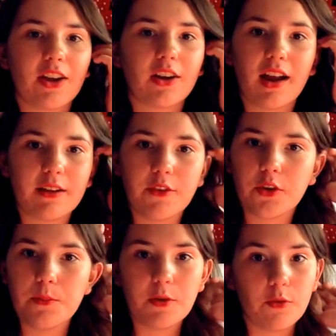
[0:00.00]
They're not even
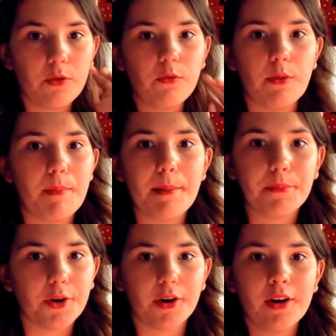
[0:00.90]
going to
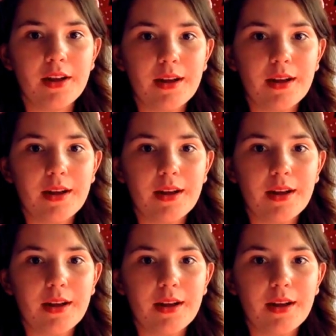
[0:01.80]
remember